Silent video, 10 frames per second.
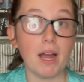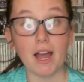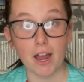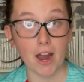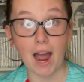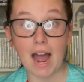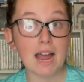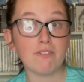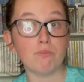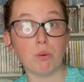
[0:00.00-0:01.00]

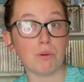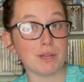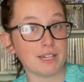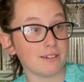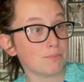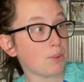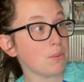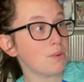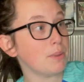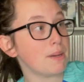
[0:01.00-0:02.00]
I've put in
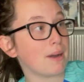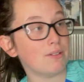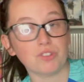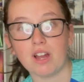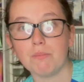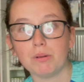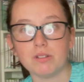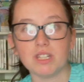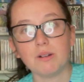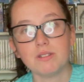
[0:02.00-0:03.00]
probably about
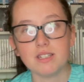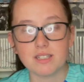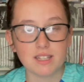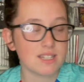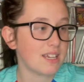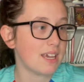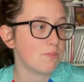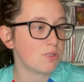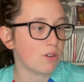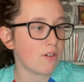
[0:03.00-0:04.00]
10+ hours into this game
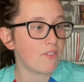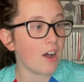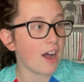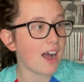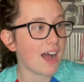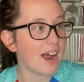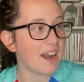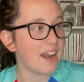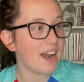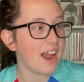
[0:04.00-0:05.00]
so far,
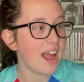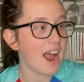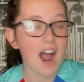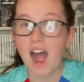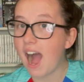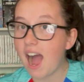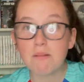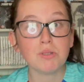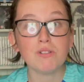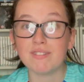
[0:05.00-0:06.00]
and
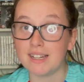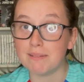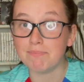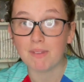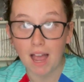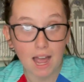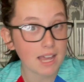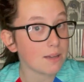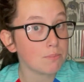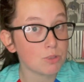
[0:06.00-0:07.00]
I'm loving it. I
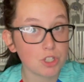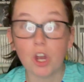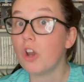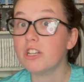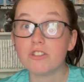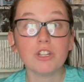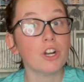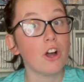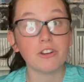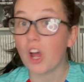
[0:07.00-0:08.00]
am, honest to
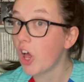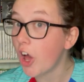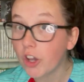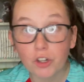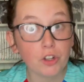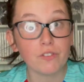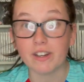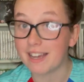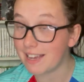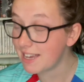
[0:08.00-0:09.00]
God, loving
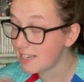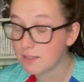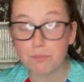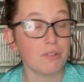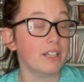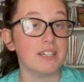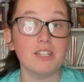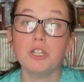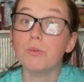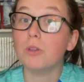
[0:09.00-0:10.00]
it. It is brilliant.
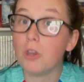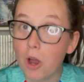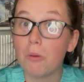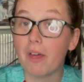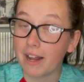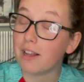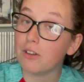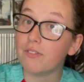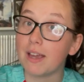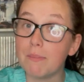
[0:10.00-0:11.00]
You will know that I
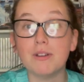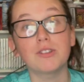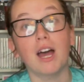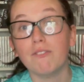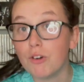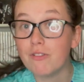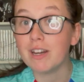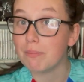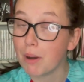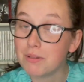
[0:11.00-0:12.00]
love it because I've
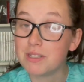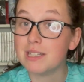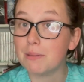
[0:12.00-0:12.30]
already posted